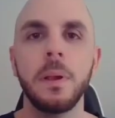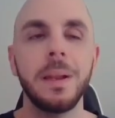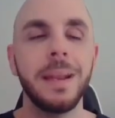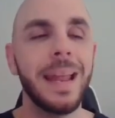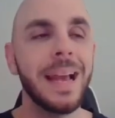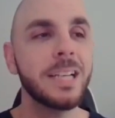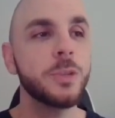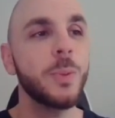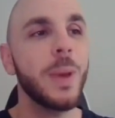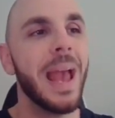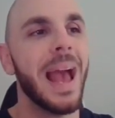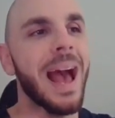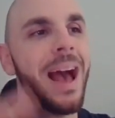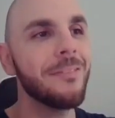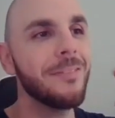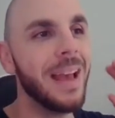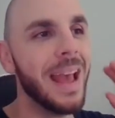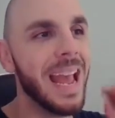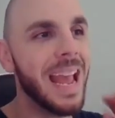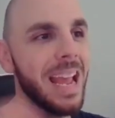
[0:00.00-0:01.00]
Next, we have
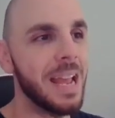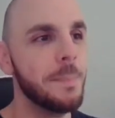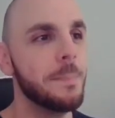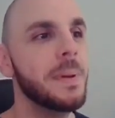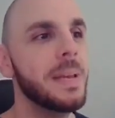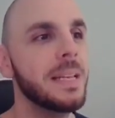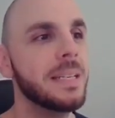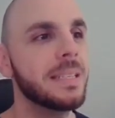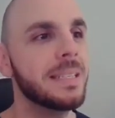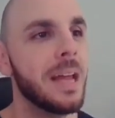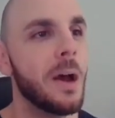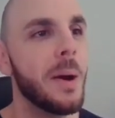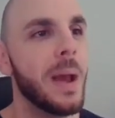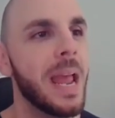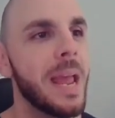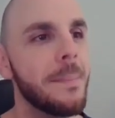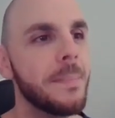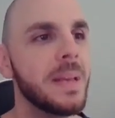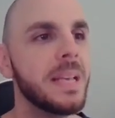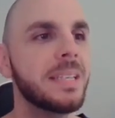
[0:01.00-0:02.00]
Hapebeast. Now,
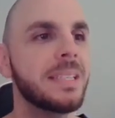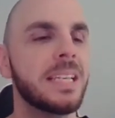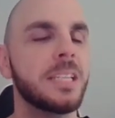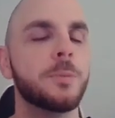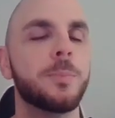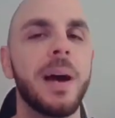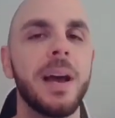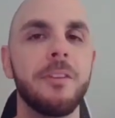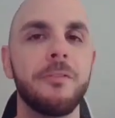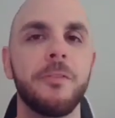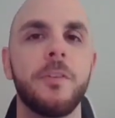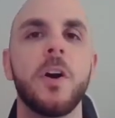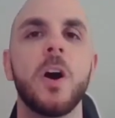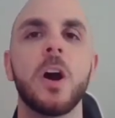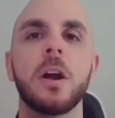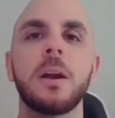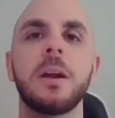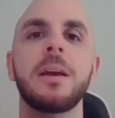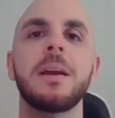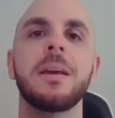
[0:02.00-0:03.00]
Hapebeast is by
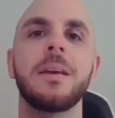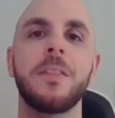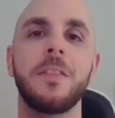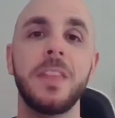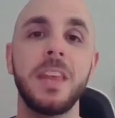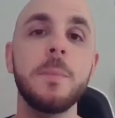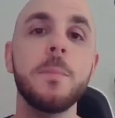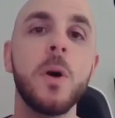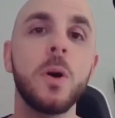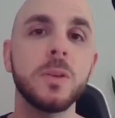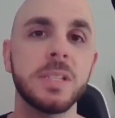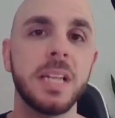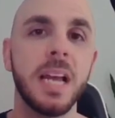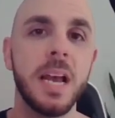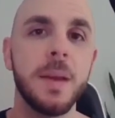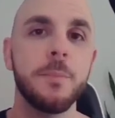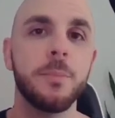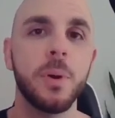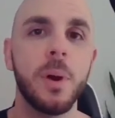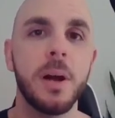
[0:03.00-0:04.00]
far the most
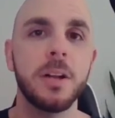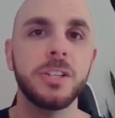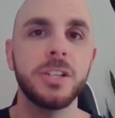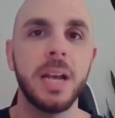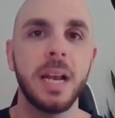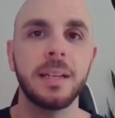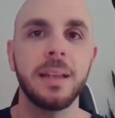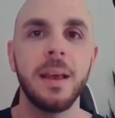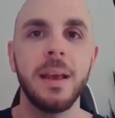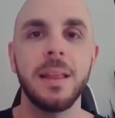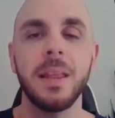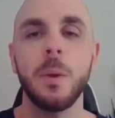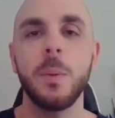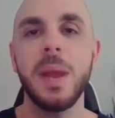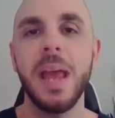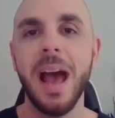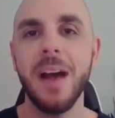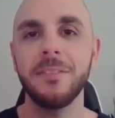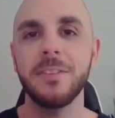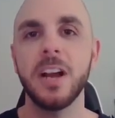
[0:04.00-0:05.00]
hype project that we
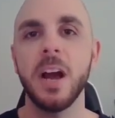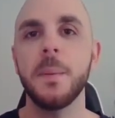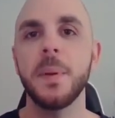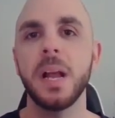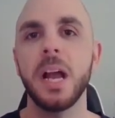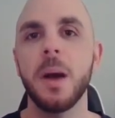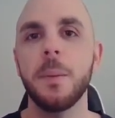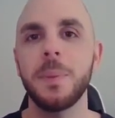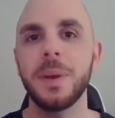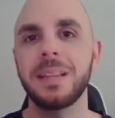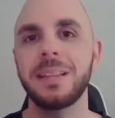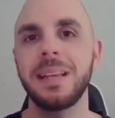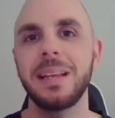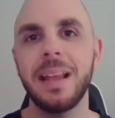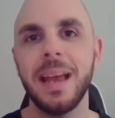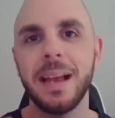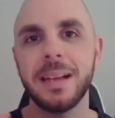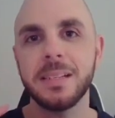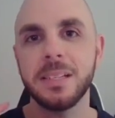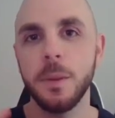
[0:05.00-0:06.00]
have coming up in the
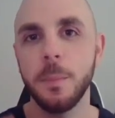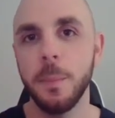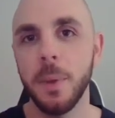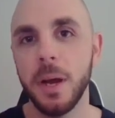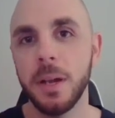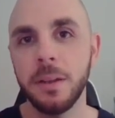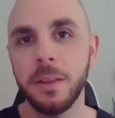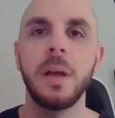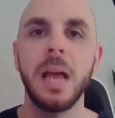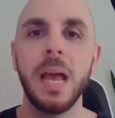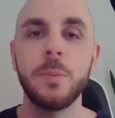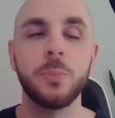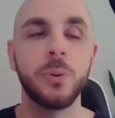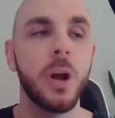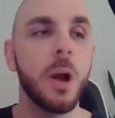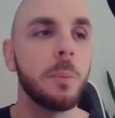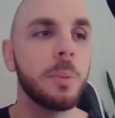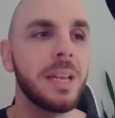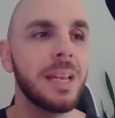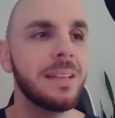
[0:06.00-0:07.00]
next month and
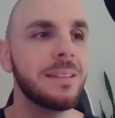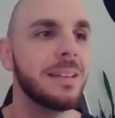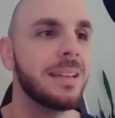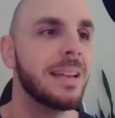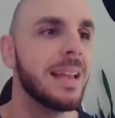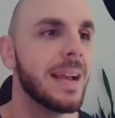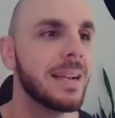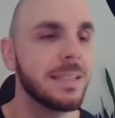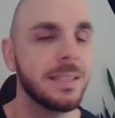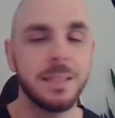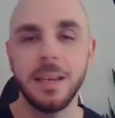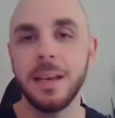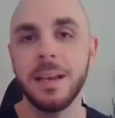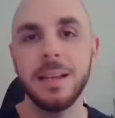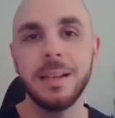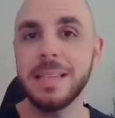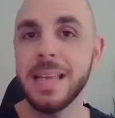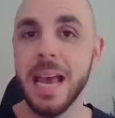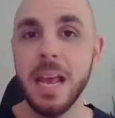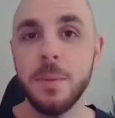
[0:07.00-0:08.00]
probably in the next
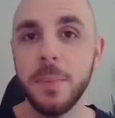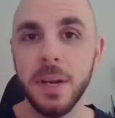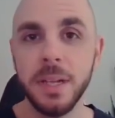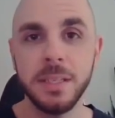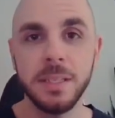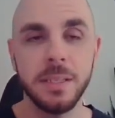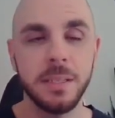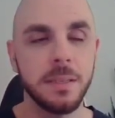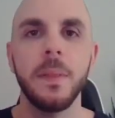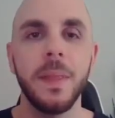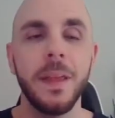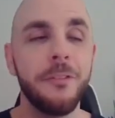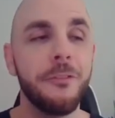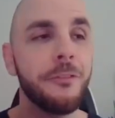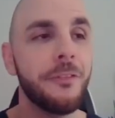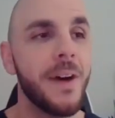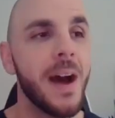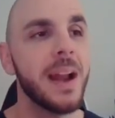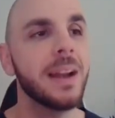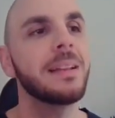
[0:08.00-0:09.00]
10 months. They
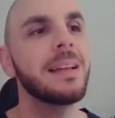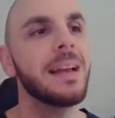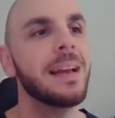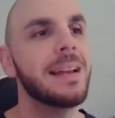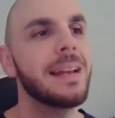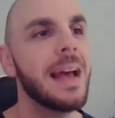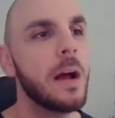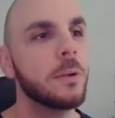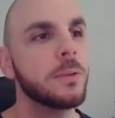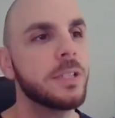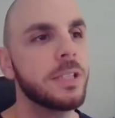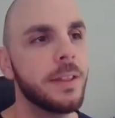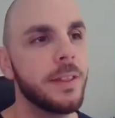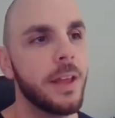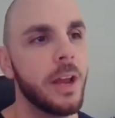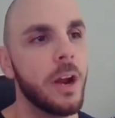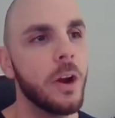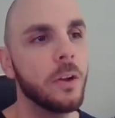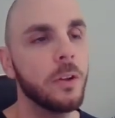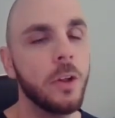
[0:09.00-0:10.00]
finally announced
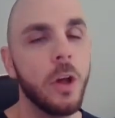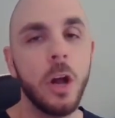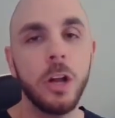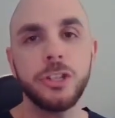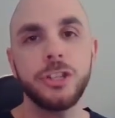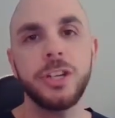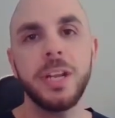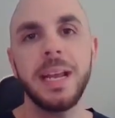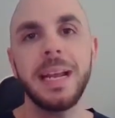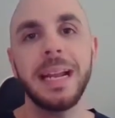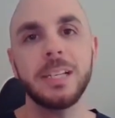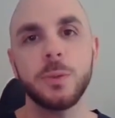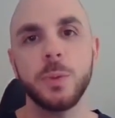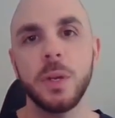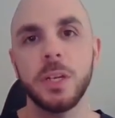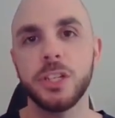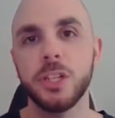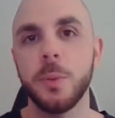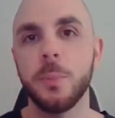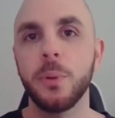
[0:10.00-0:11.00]
their launch date as well
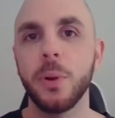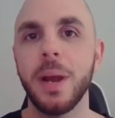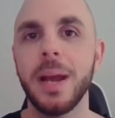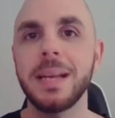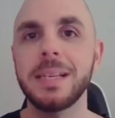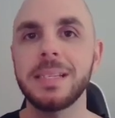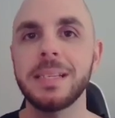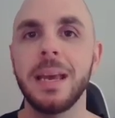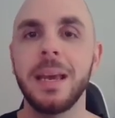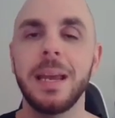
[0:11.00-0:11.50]
as their price.